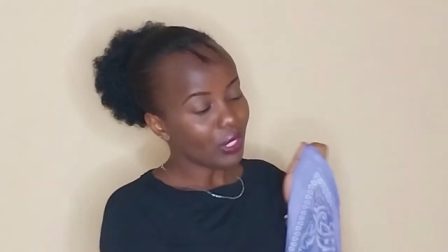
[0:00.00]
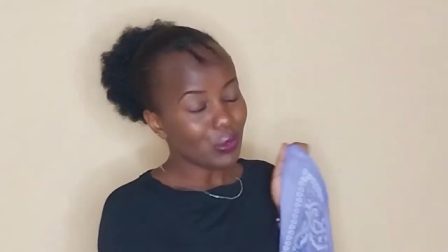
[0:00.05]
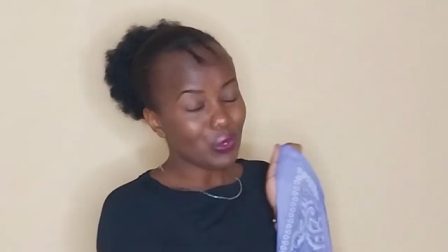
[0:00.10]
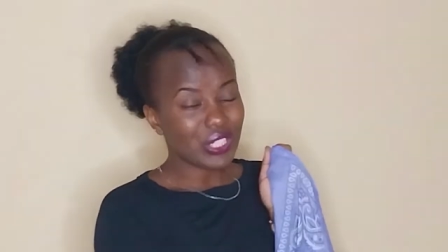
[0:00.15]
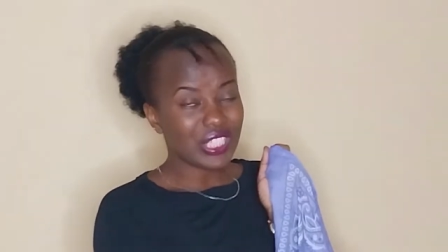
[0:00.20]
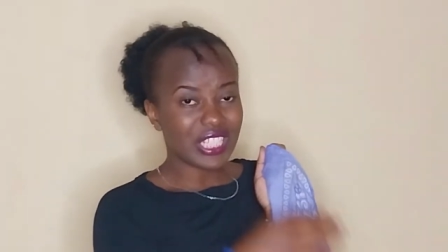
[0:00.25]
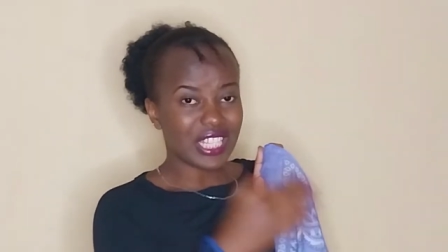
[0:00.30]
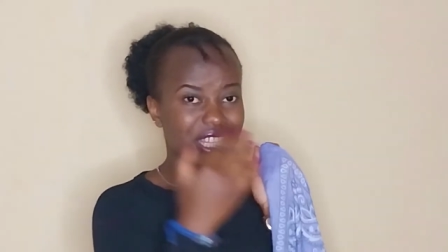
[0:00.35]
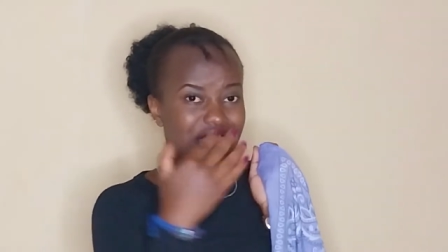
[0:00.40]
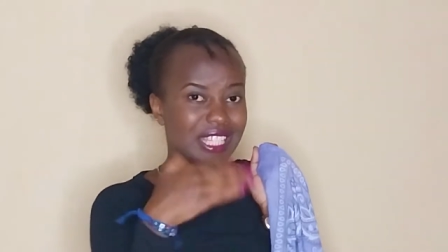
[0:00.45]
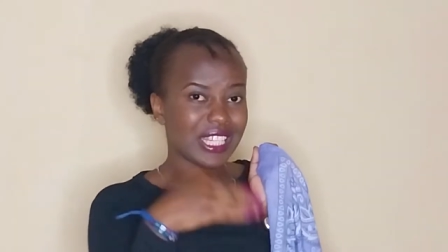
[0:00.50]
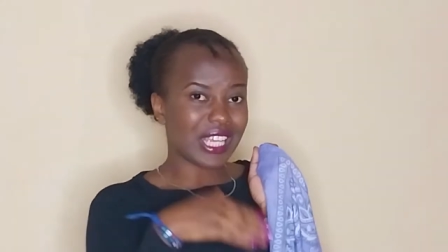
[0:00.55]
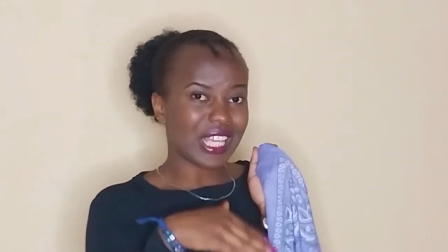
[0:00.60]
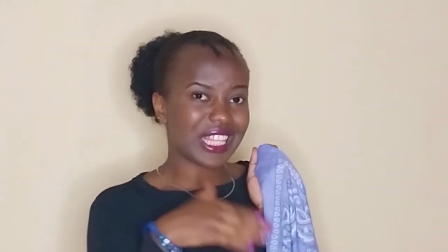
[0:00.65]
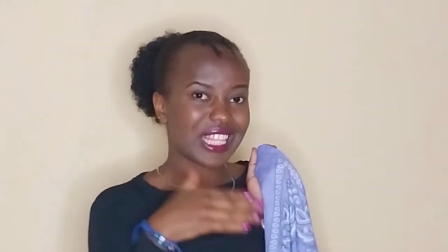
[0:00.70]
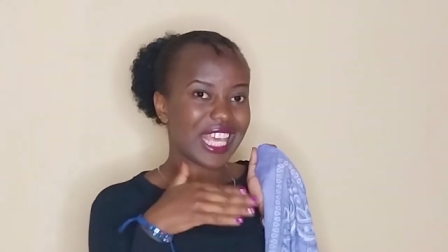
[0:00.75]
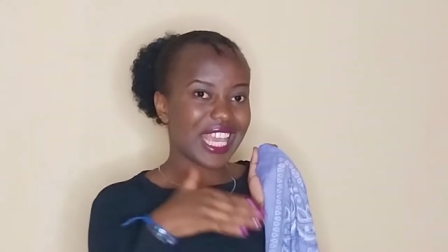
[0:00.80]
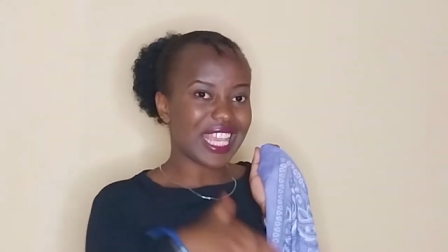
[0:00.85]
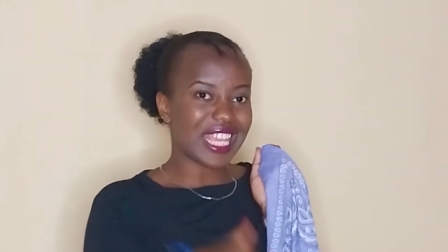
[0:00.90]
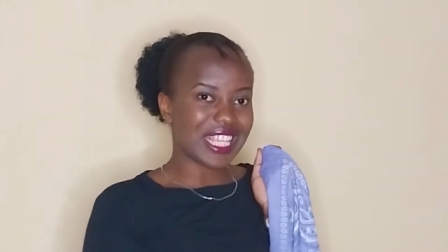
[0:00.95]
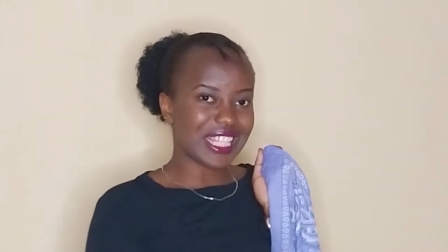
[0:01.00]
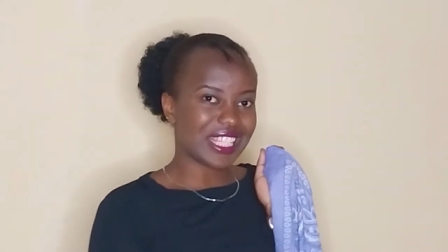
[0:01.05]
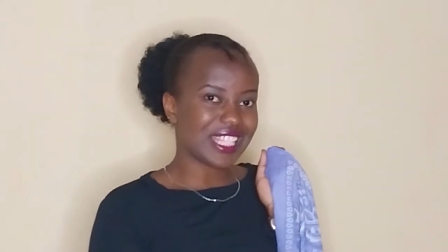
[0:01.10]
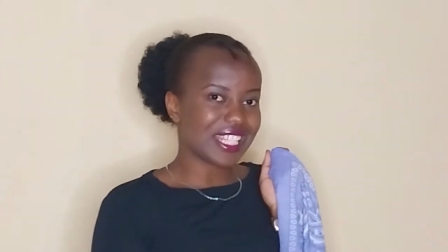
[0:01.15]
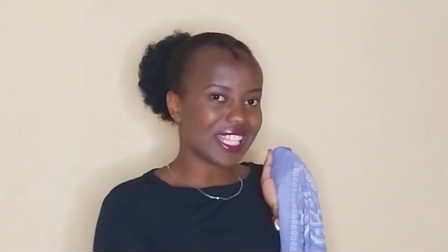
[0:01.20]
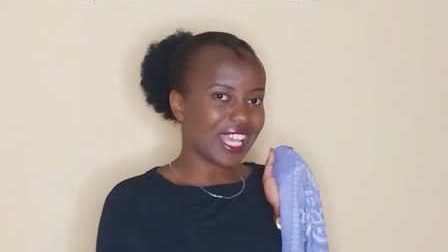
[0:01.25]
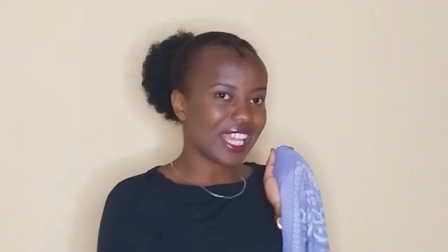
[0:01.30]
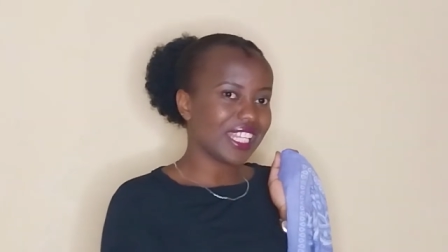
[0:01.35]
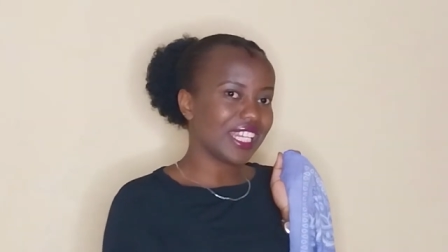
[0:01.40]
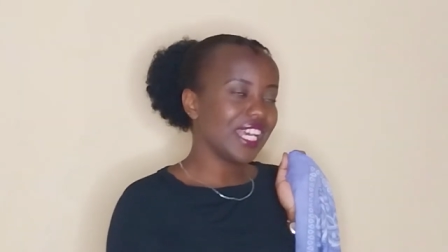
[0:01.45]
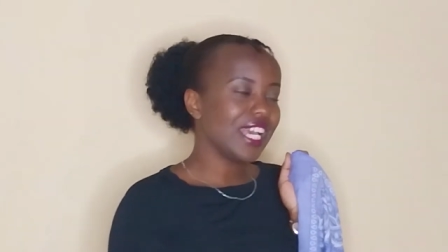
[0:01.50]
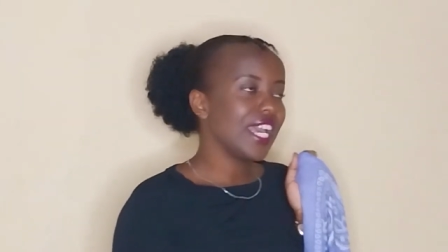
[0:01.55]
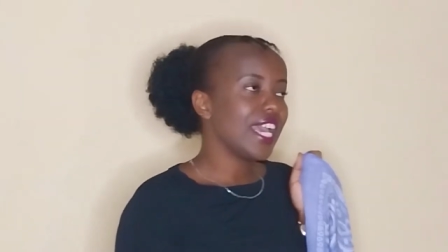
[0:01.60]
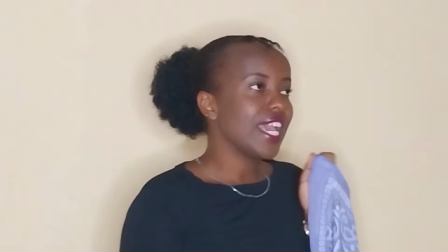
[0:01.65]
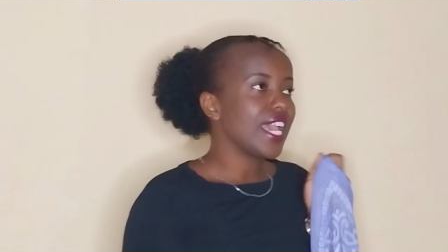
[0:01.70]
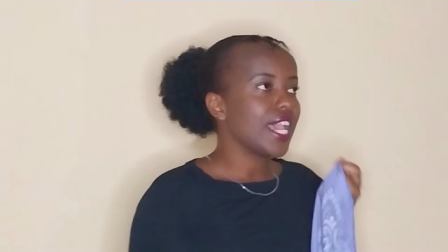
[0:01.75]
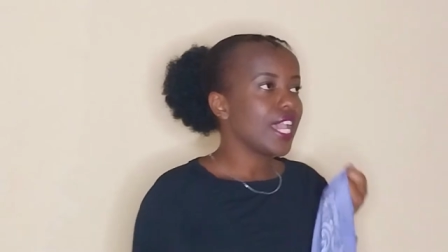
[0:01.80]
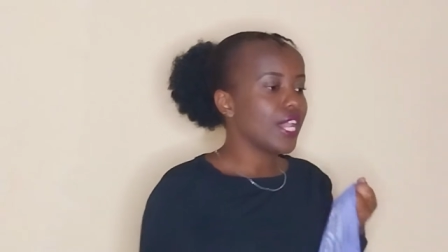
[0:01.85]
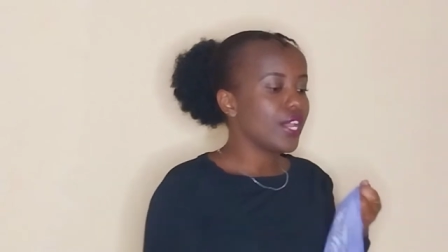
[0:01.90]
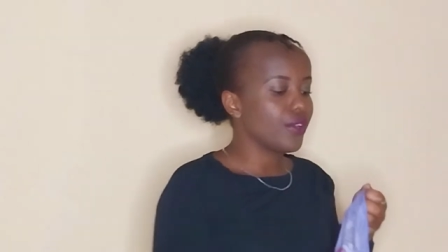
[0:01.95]
which is the inside
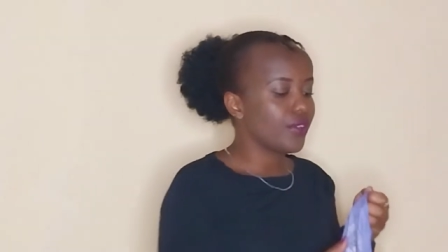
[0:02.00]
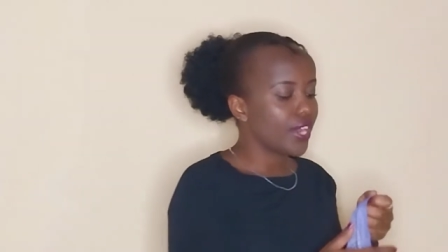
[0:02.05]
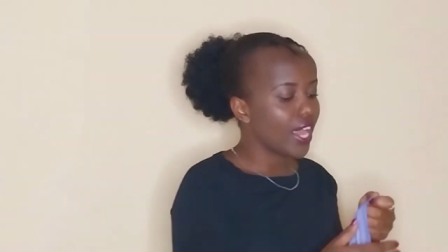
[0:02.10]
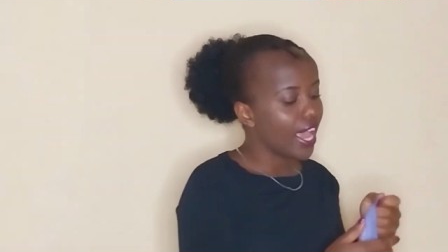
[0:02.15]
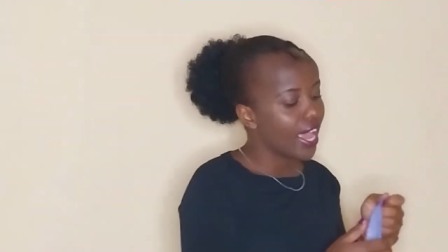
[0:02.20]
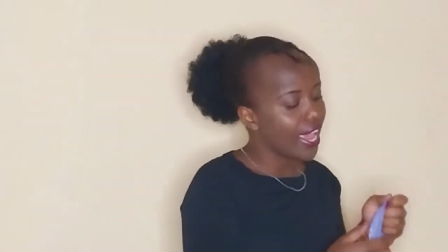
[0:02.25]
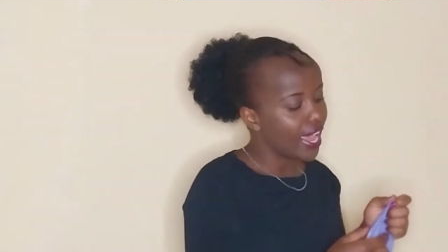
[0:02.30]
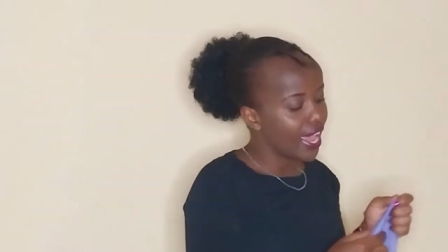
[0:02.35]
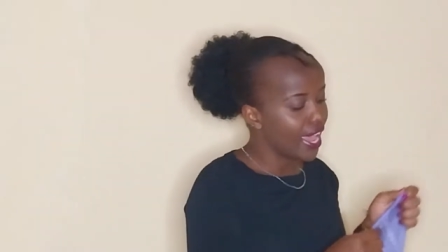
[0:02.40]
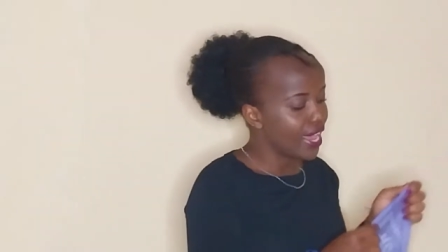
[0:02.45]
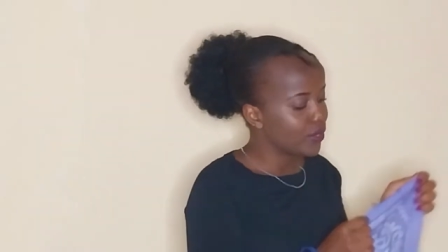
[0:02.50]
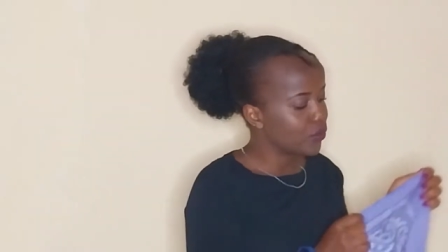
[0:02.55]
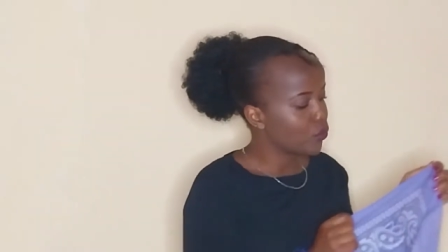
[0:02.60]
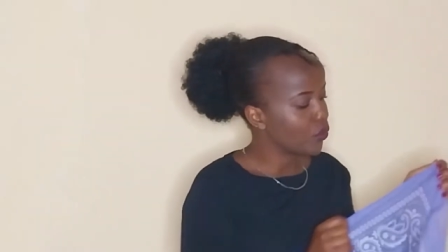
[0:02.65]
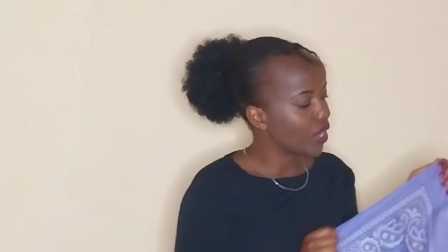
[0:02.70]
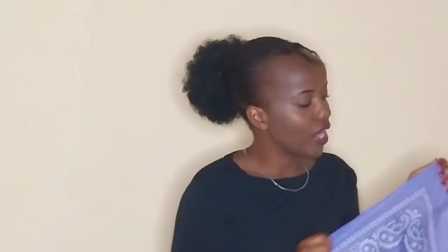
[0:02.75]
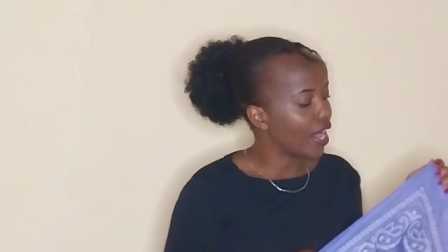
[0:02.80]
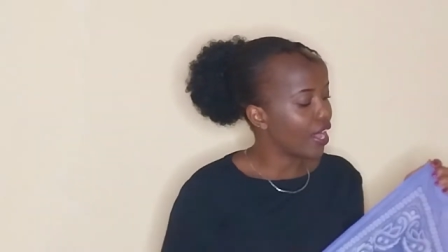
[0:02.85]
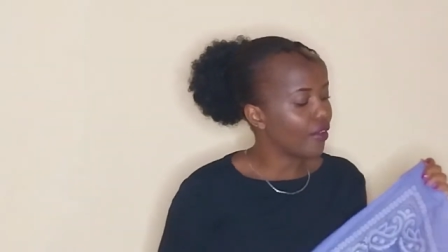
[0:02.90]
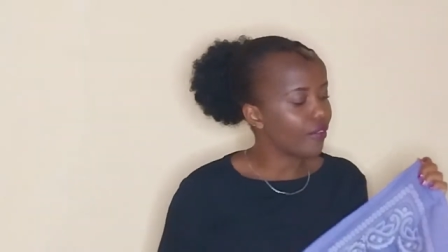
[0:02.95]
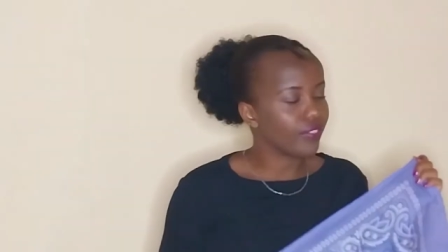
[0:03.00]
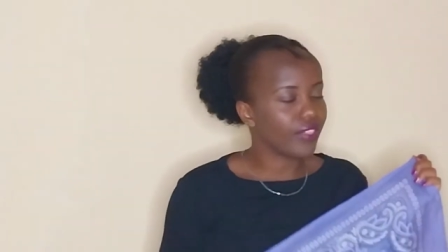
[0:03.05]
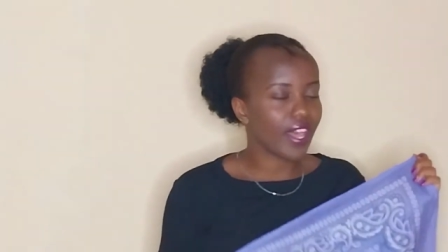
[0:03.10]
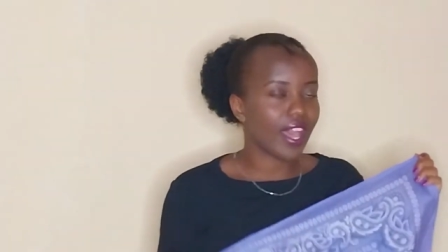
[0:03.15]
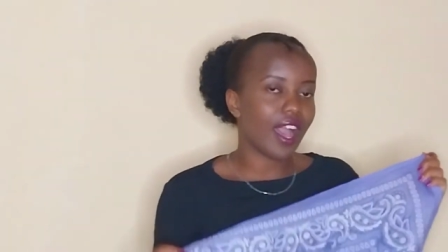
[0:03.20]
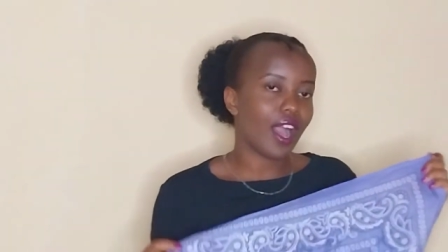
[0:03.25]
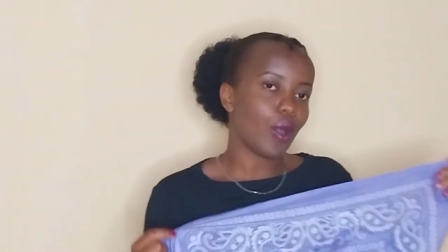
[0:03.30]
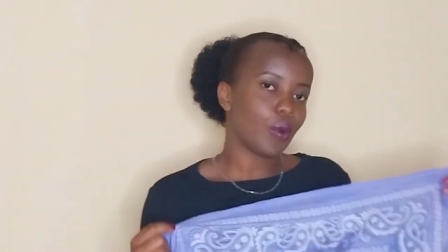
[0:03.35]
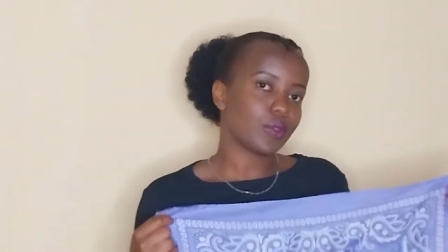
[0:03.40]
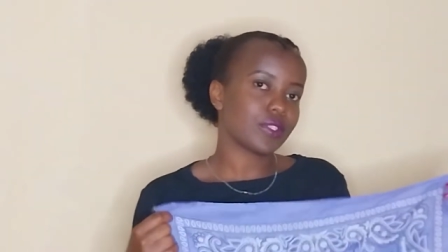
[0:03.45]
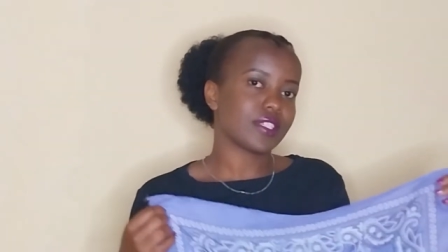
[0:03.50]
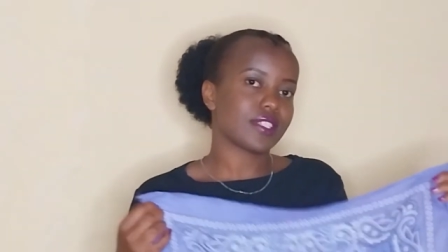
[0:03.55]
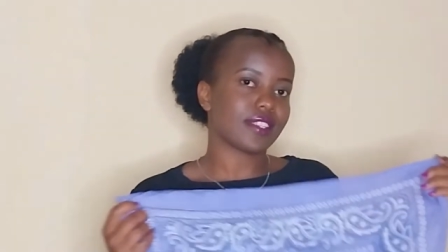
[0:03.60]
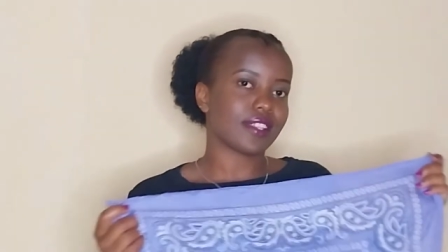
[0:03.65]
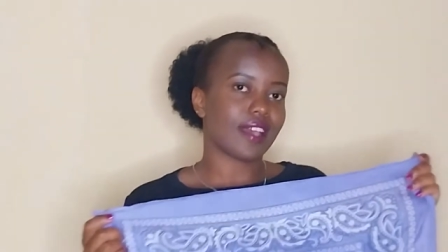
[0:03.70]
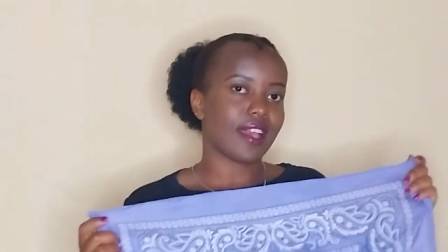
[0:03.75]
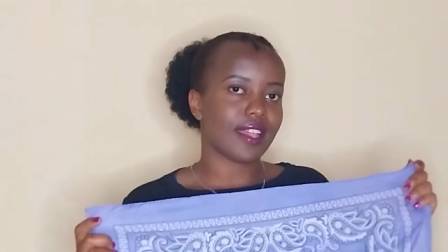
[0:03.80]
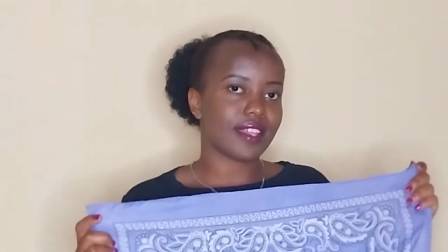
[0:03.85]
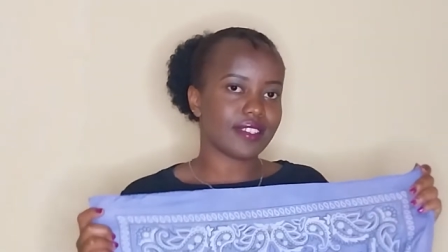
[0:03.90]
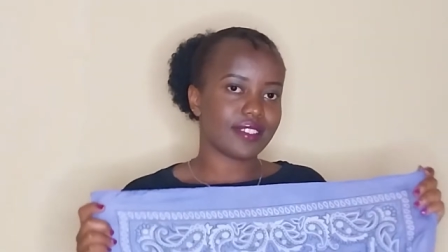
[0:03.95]
area and we have the
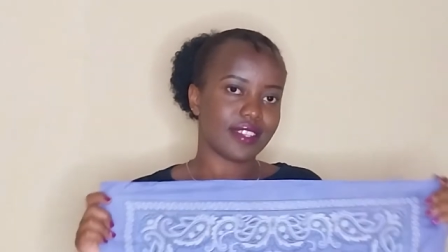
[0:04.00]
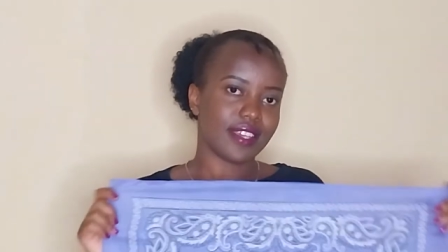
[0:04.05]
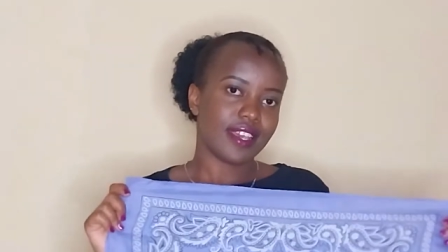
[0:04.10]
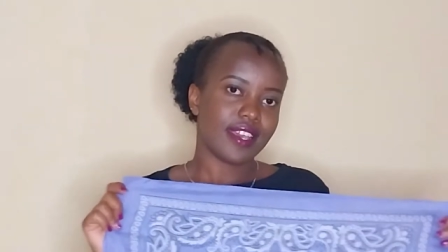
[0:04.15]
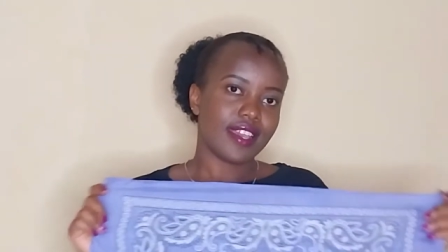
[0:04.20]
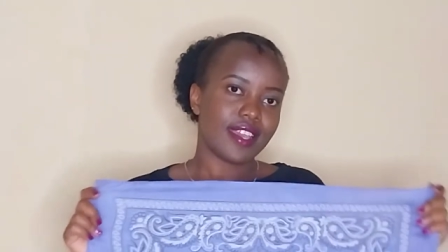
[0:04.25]
outside